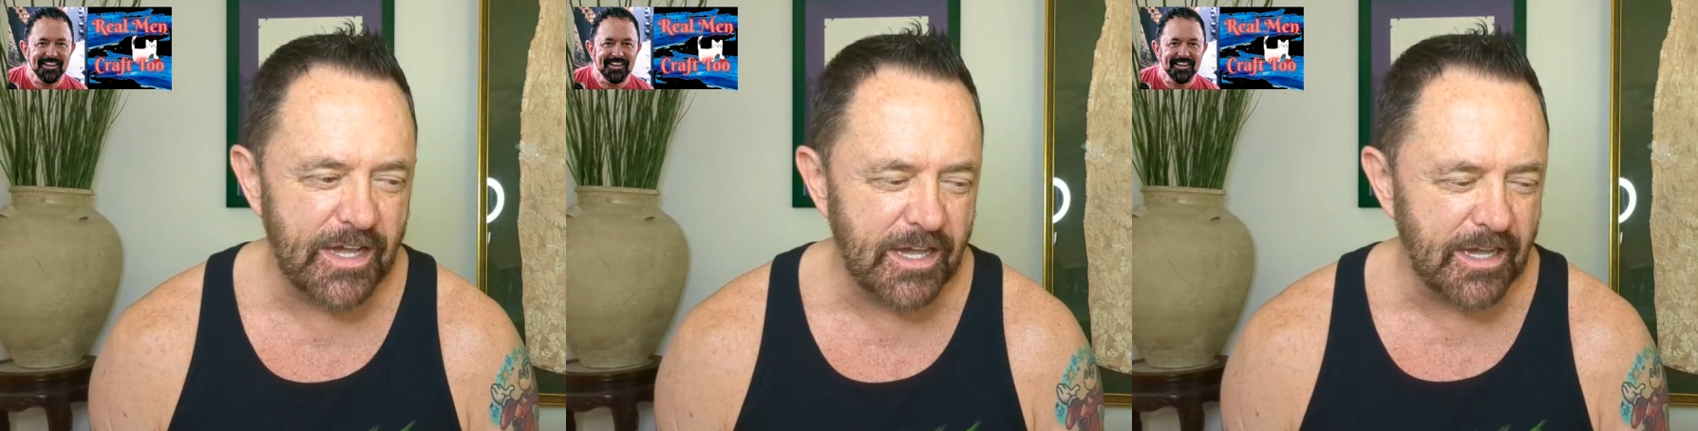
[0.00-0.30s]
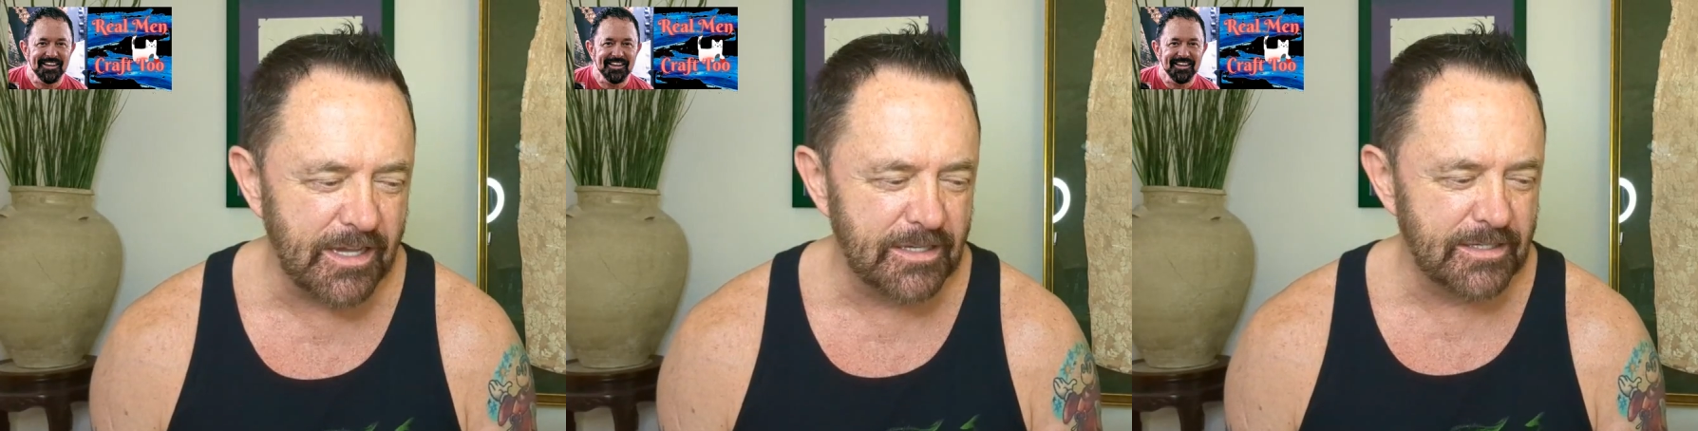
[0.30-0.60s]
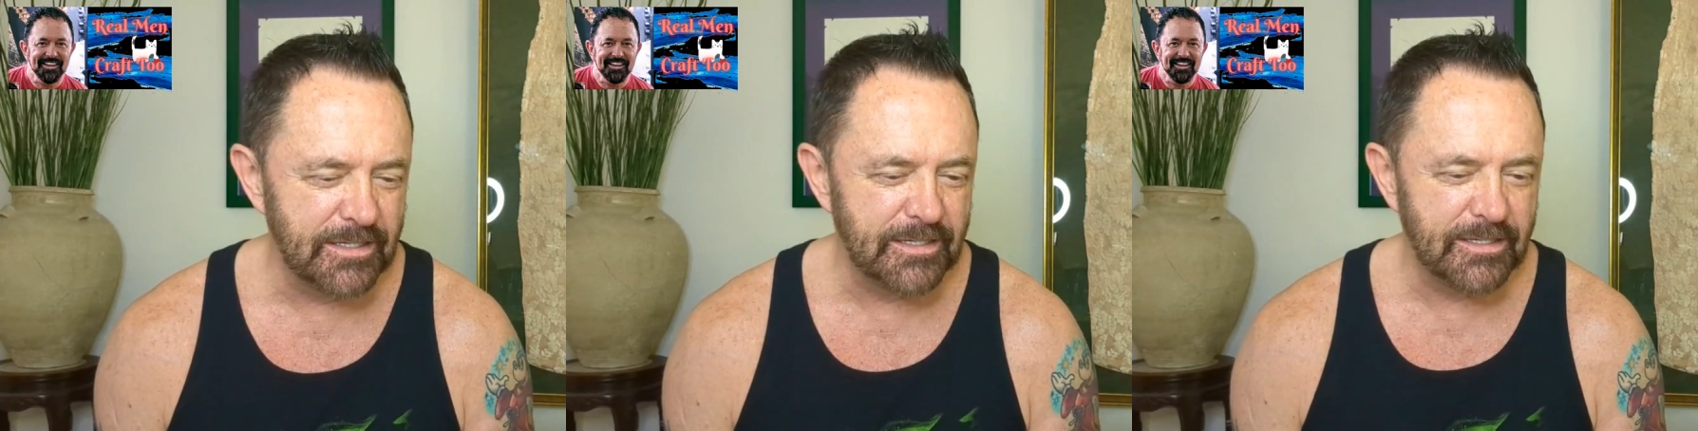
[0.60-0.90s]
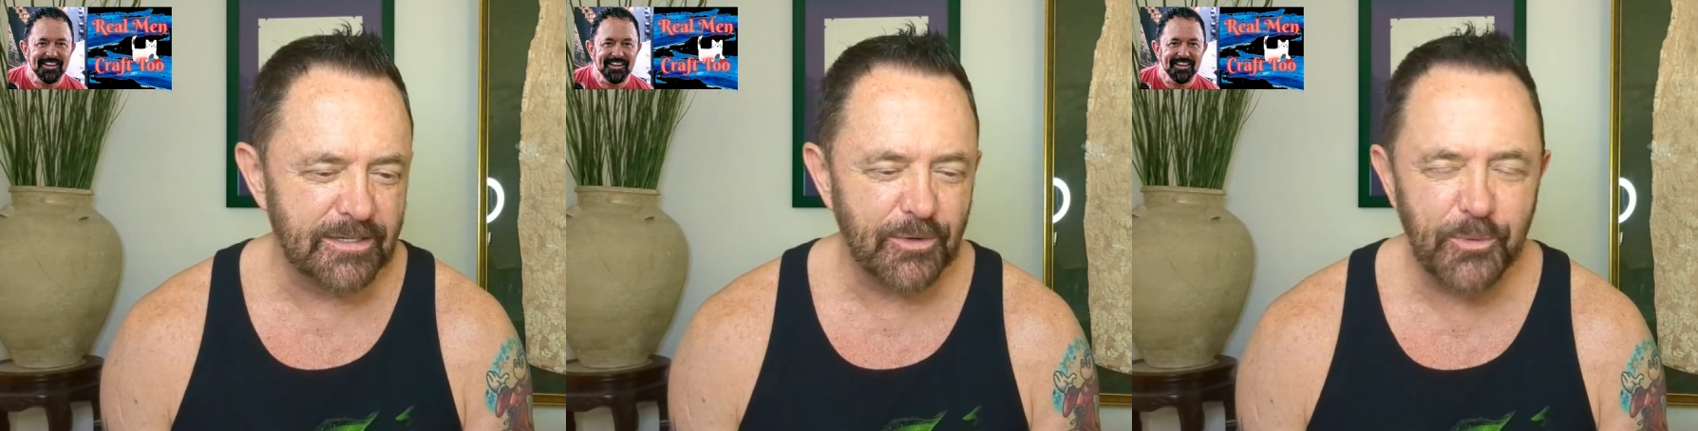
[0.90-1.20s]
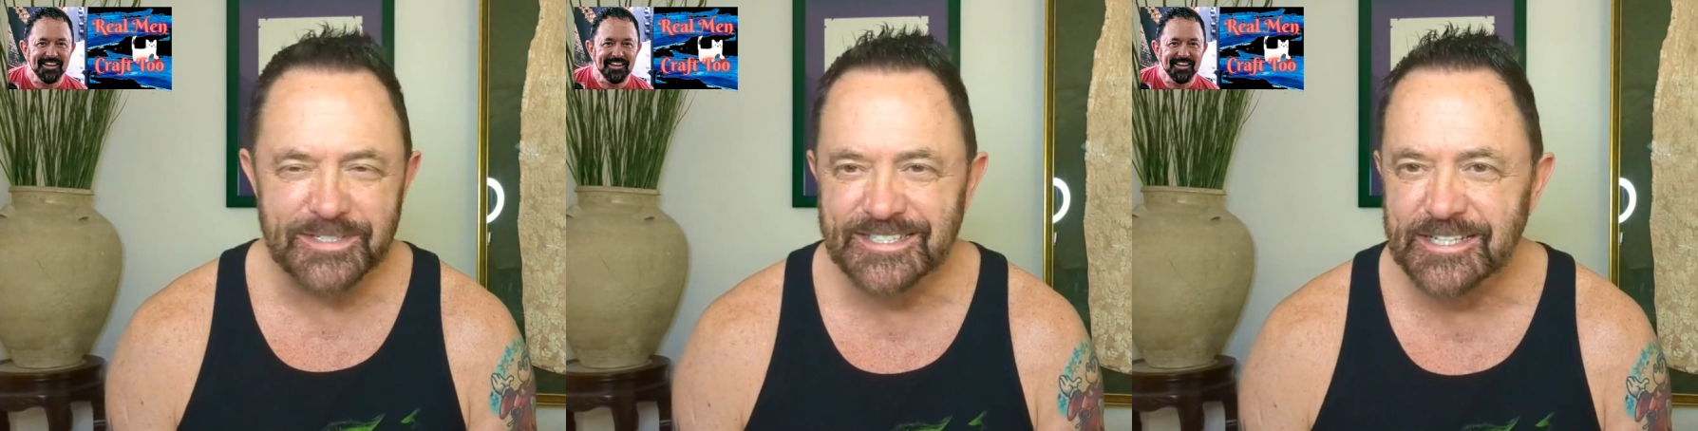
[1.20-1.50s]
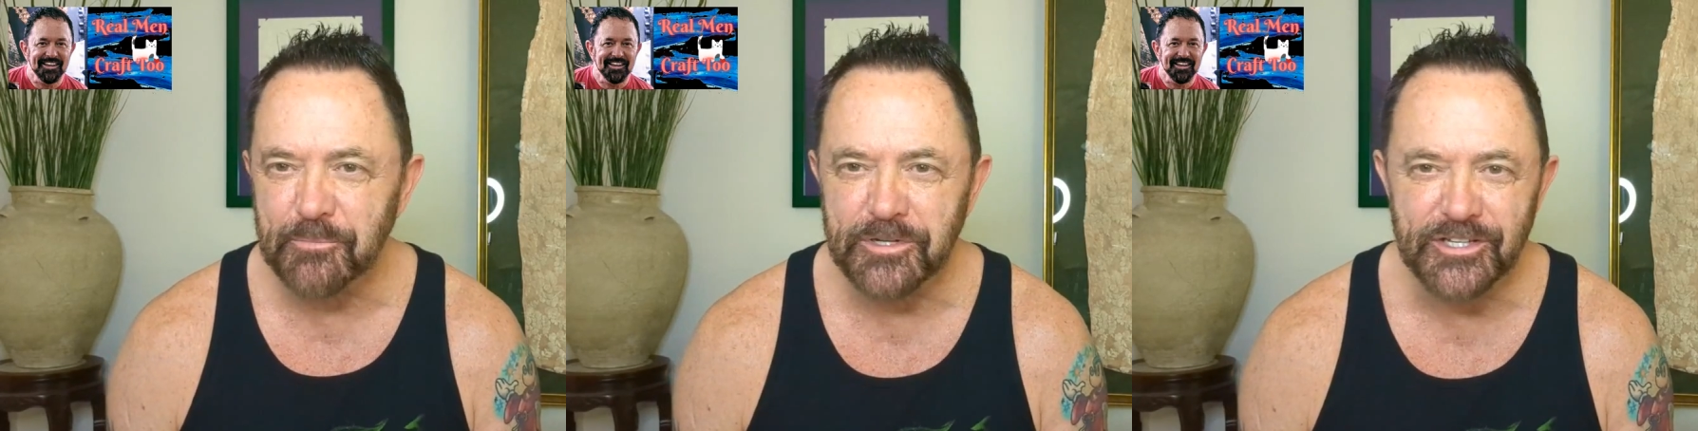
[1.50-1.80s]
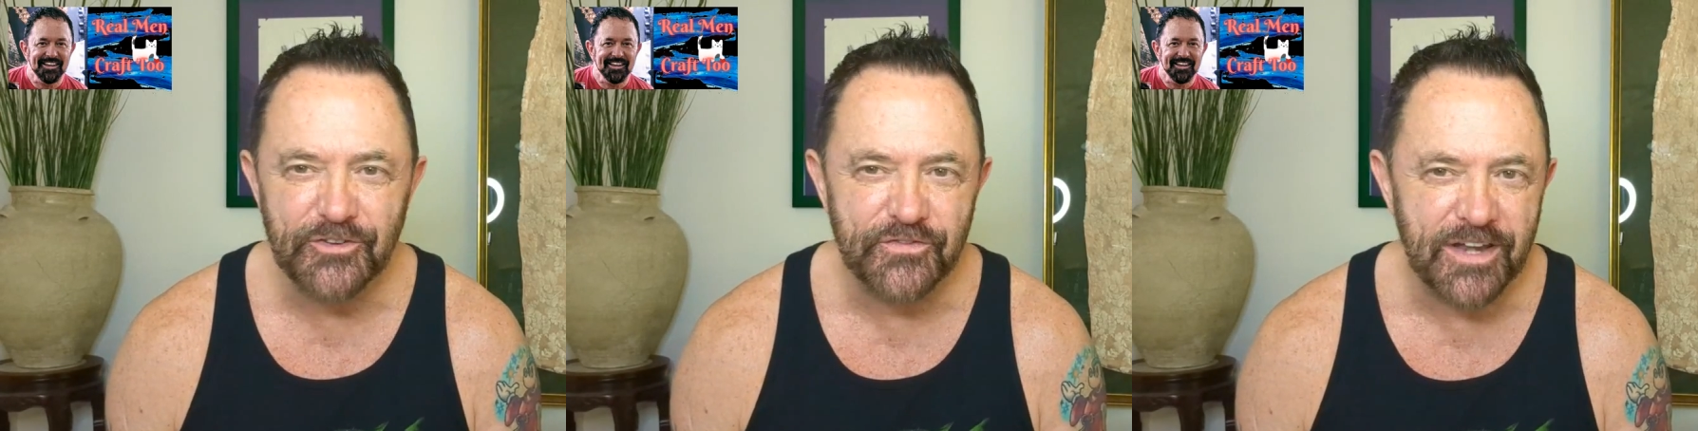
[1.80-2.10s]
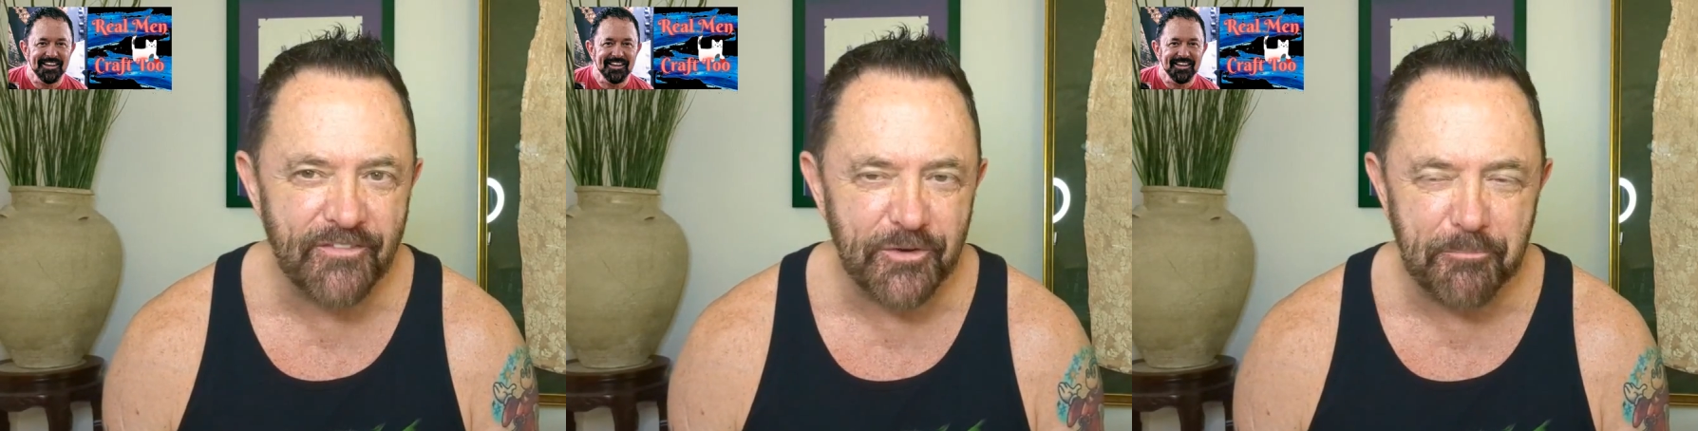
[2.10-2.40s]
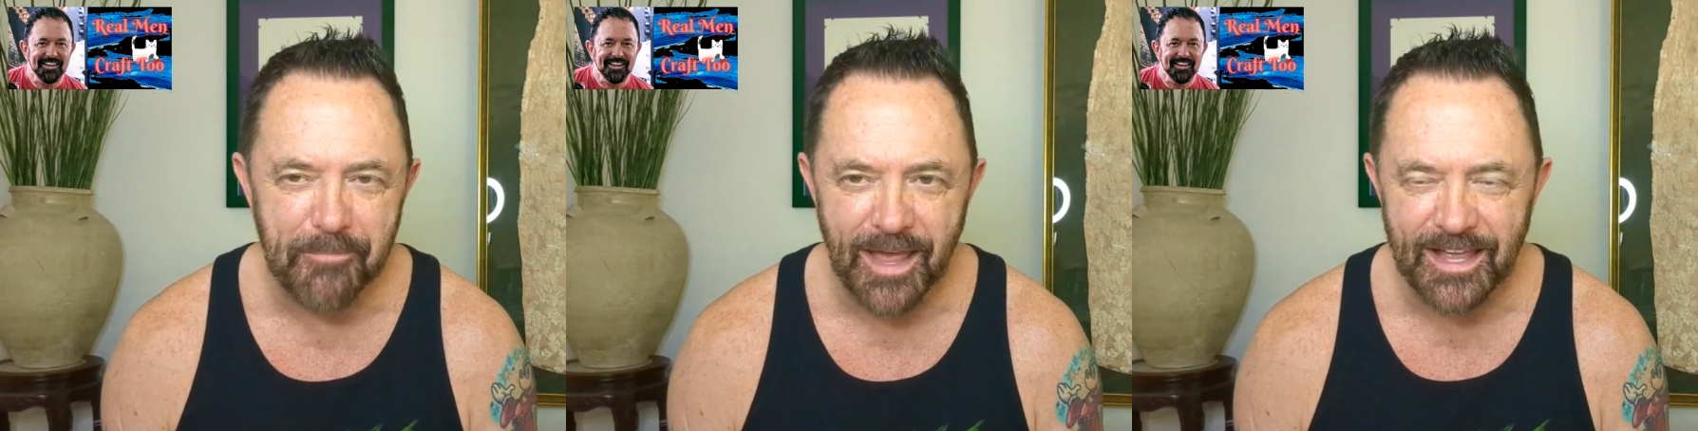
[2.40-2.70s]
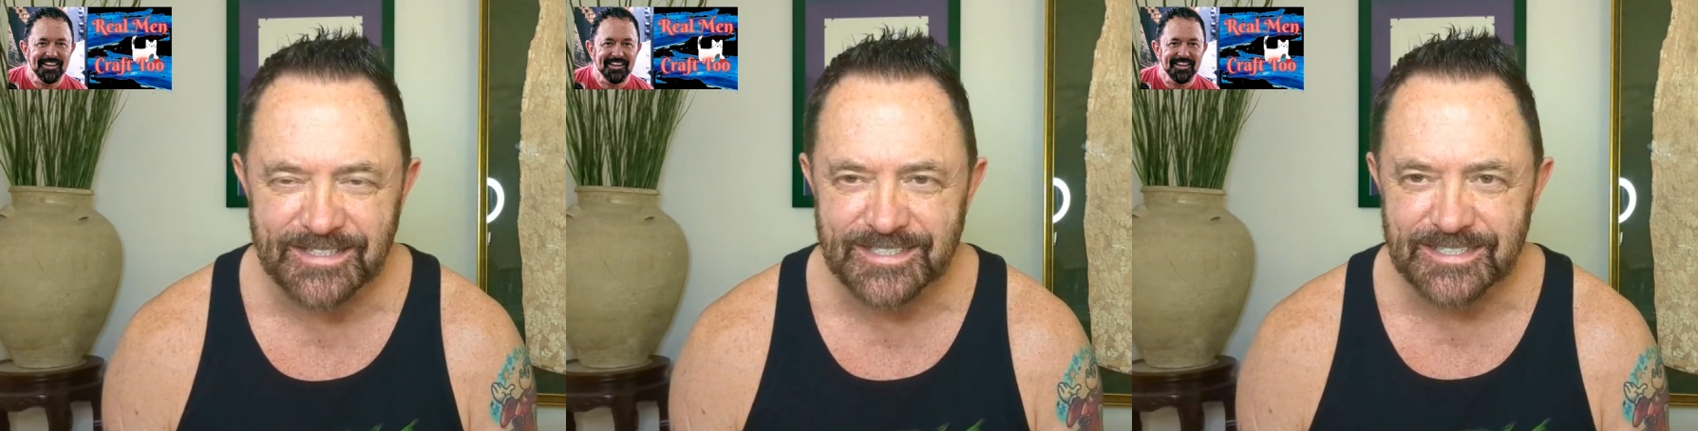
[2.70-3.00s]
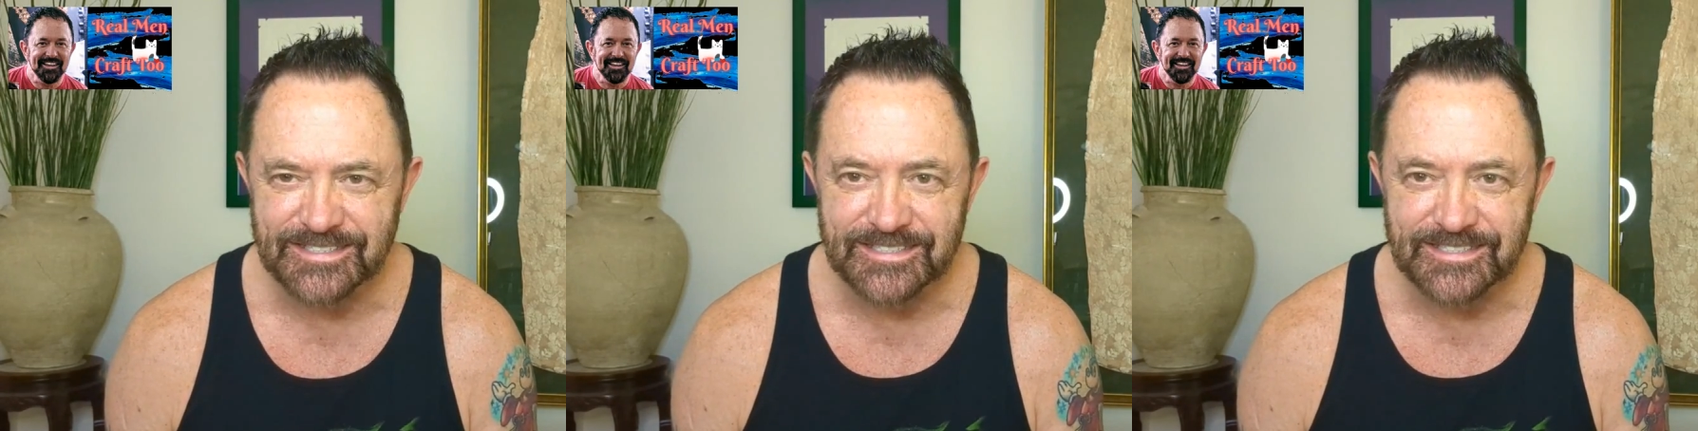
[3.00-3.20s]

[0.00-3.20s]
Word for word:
Speaker 1: uh, when someone you've never met